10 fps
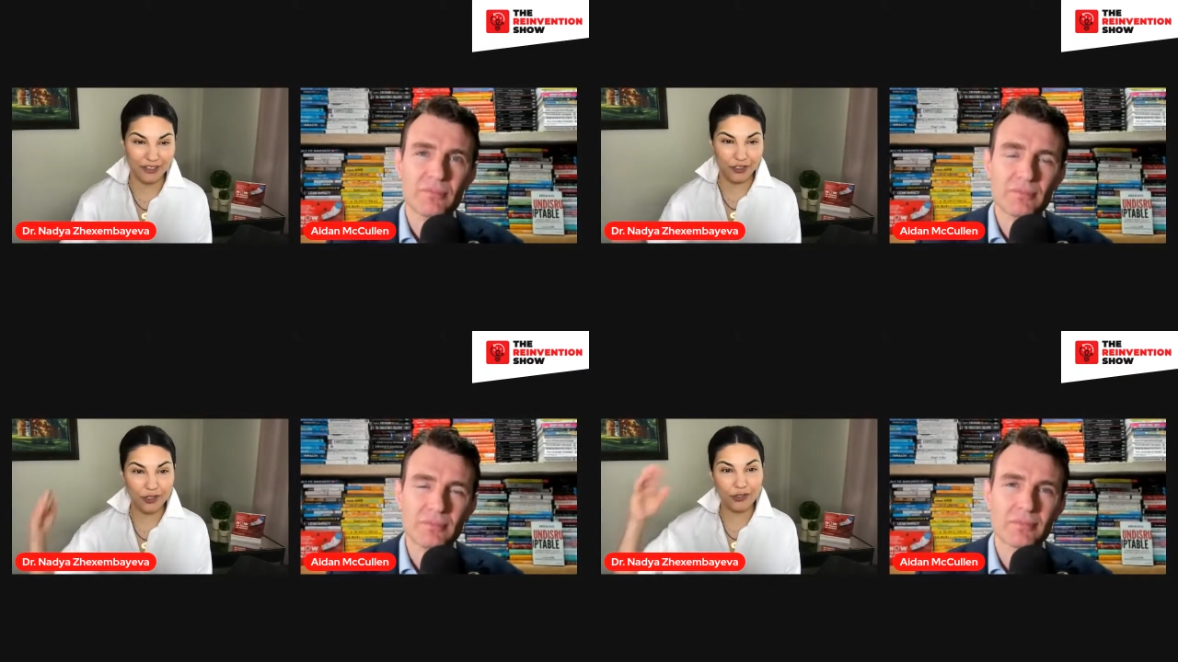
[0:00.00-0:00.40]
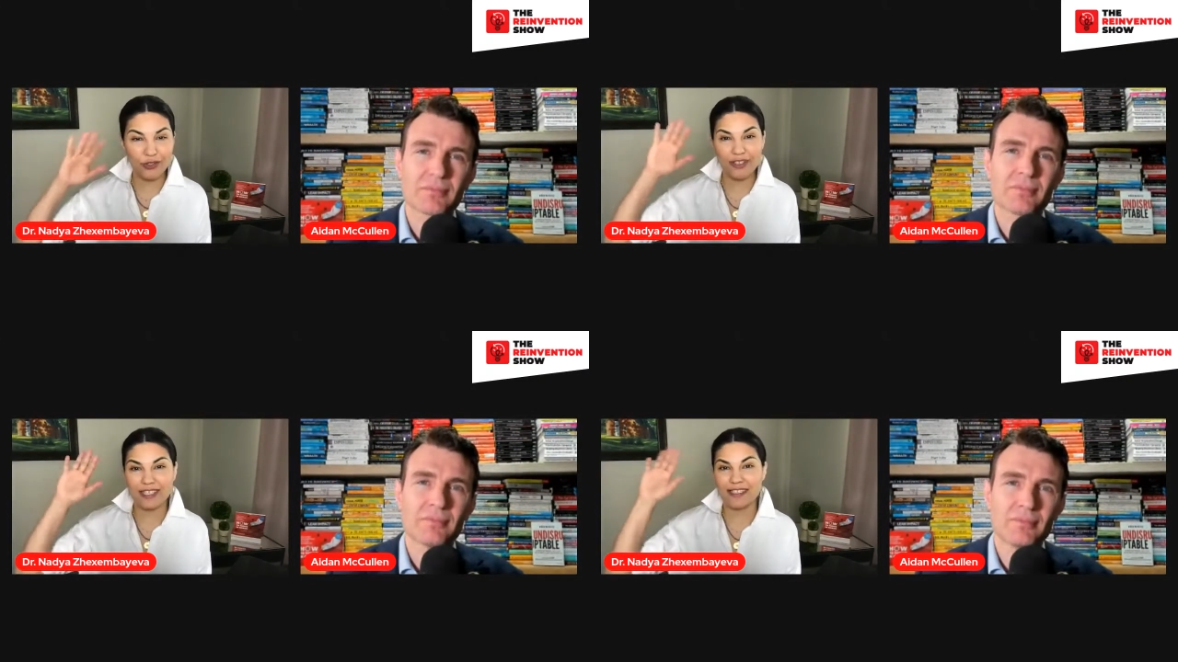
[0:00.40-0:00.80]
Speaker 1: It's no
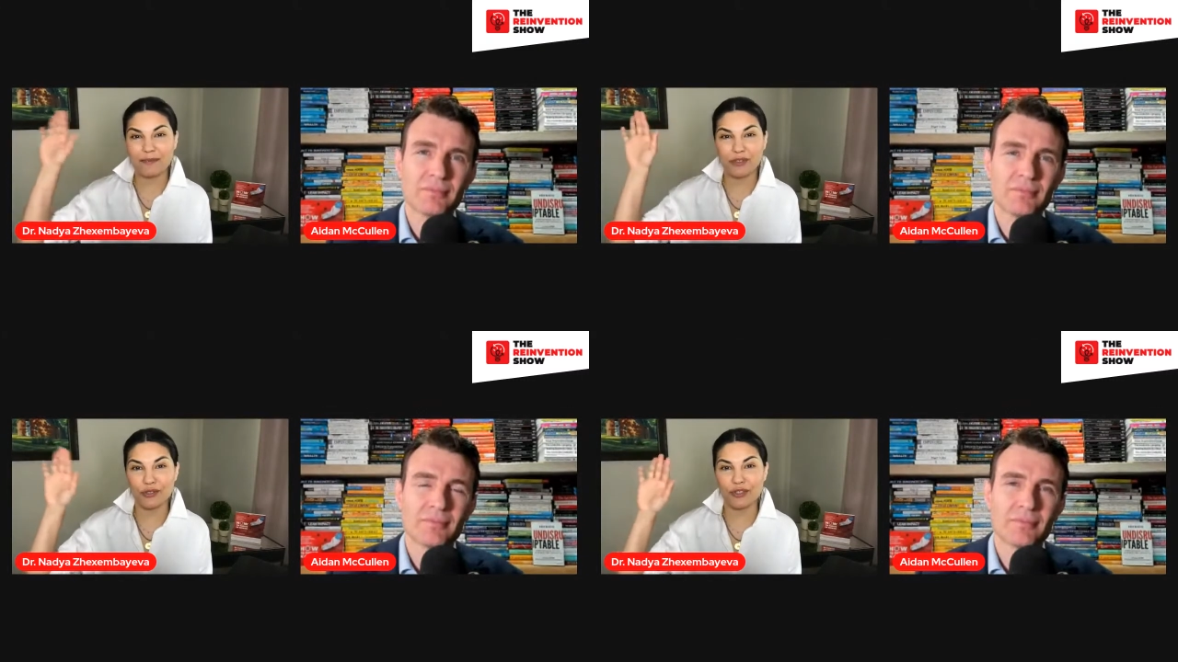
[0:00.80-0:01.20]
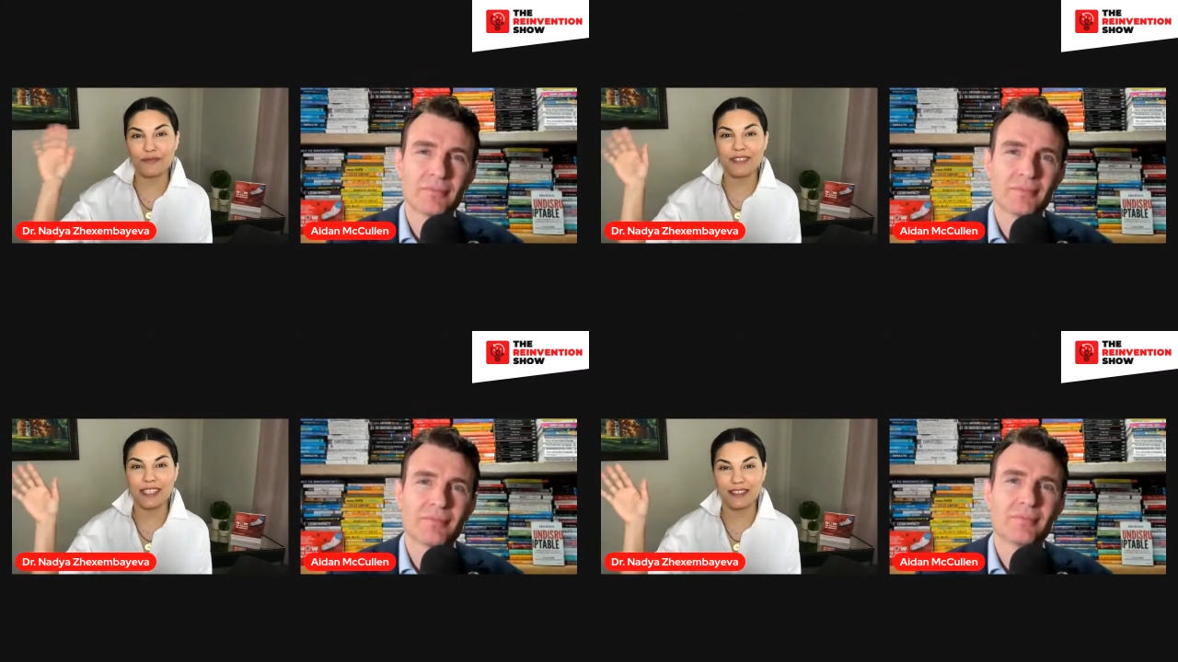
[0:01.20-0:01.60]
longer some sort
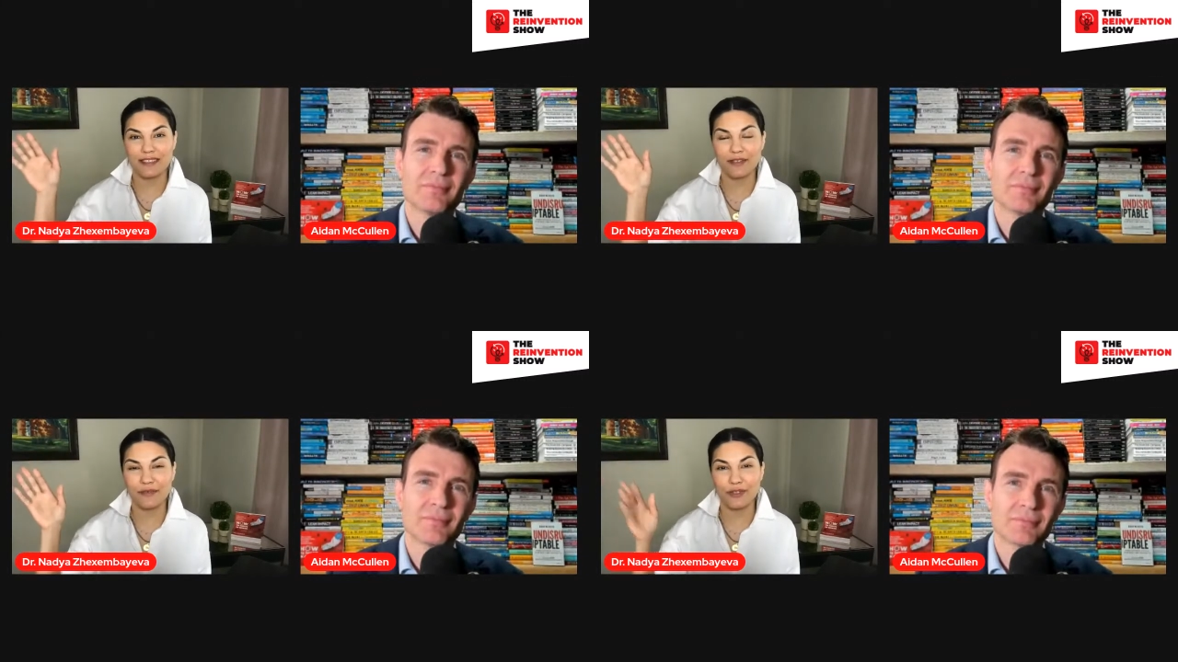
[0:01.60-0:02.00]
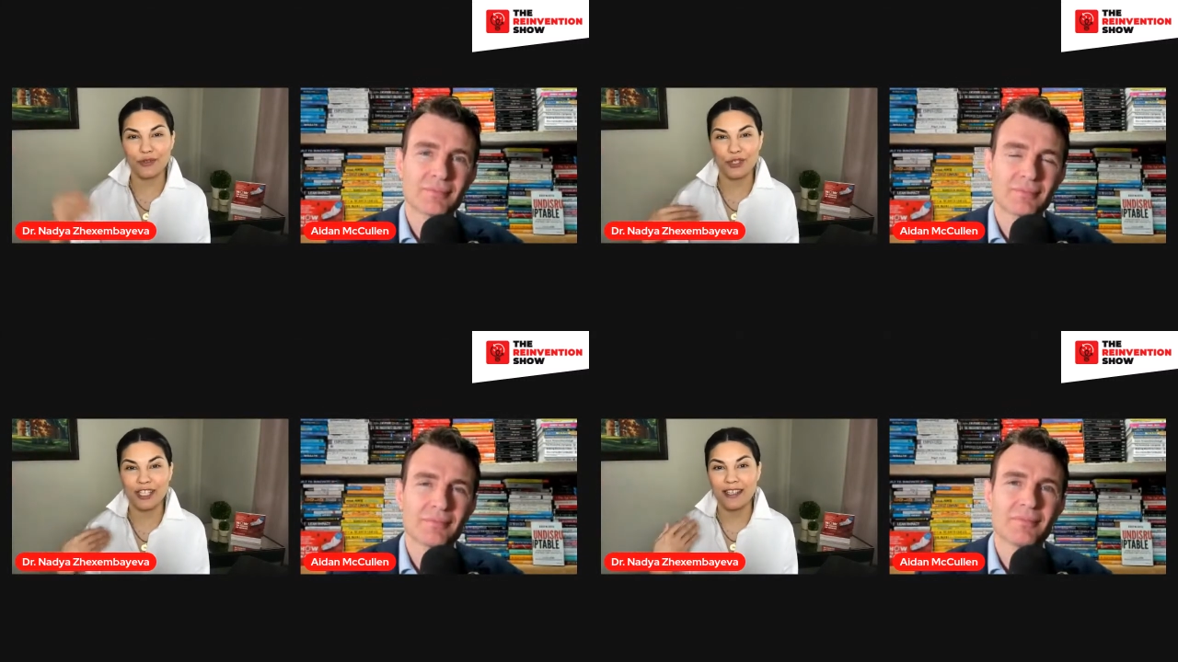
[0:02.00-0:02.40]
of distant
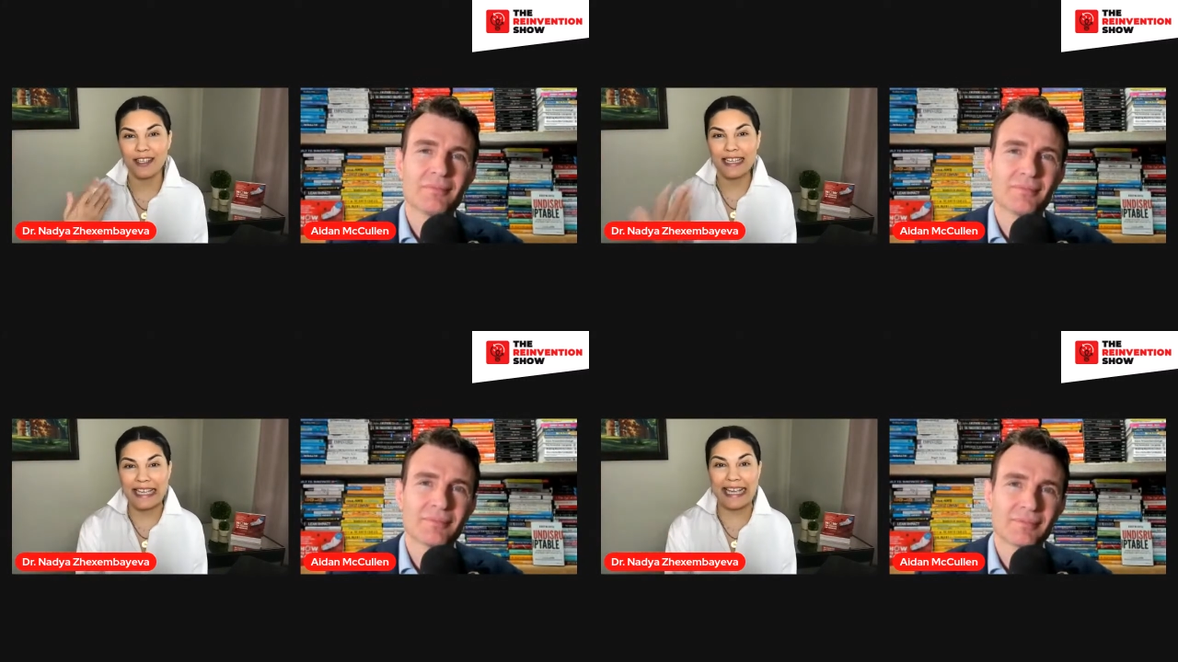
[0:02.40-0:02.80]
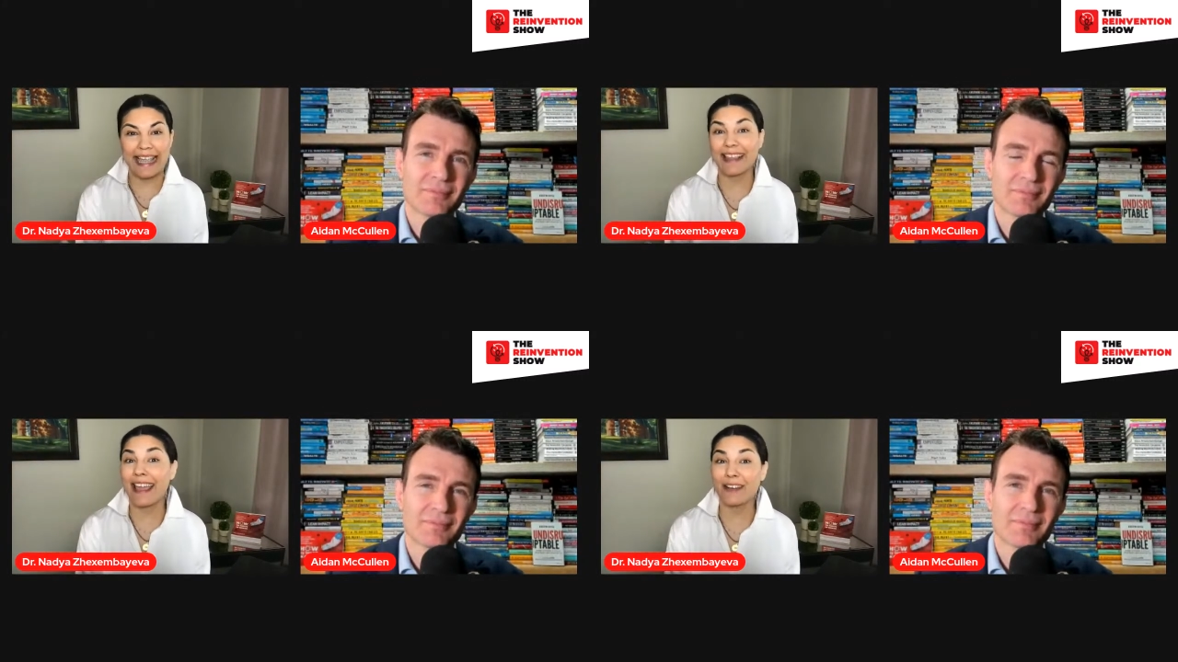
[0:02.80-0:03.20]
future.
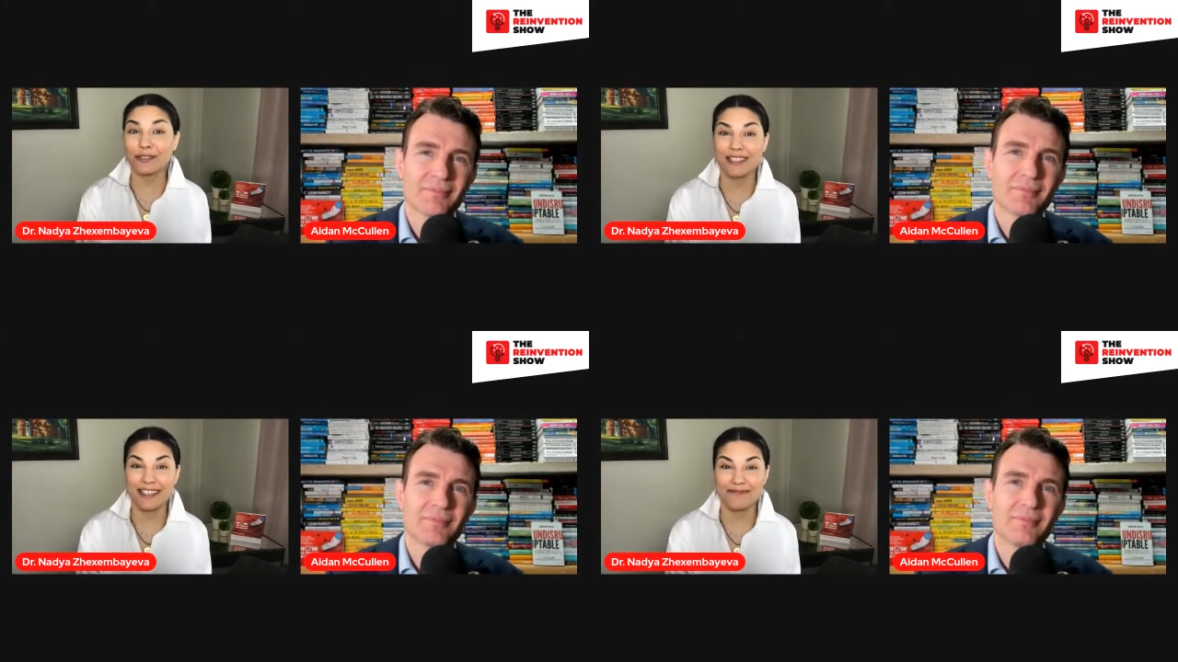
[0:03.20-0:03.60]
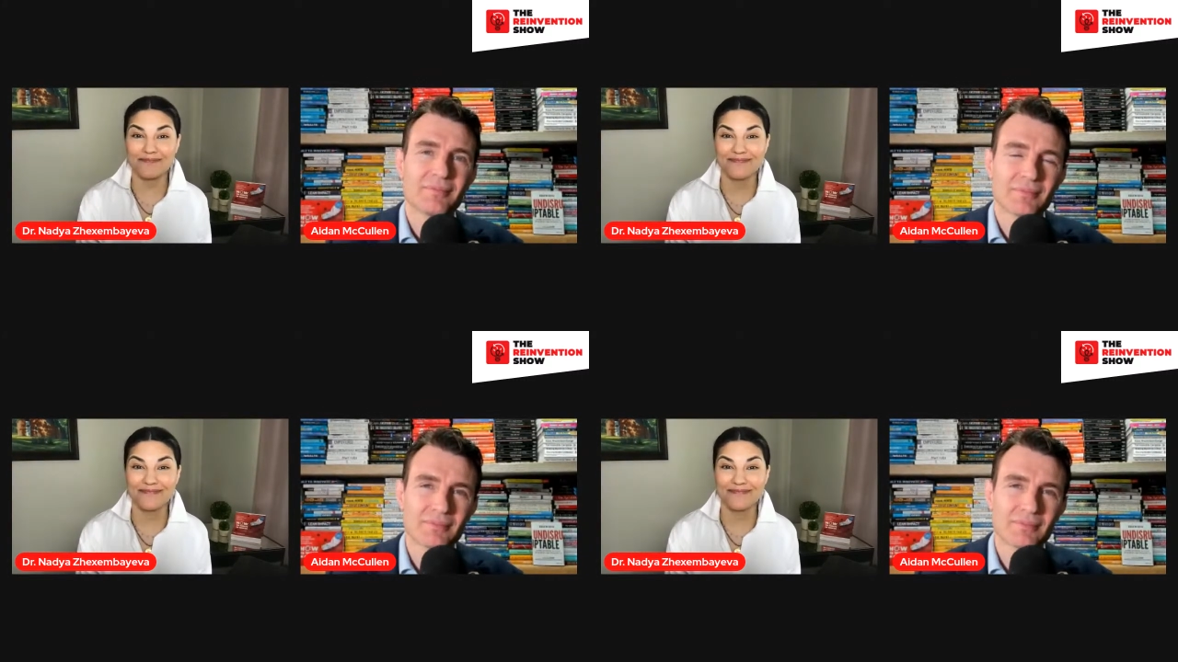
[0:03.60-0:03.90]
Accounting.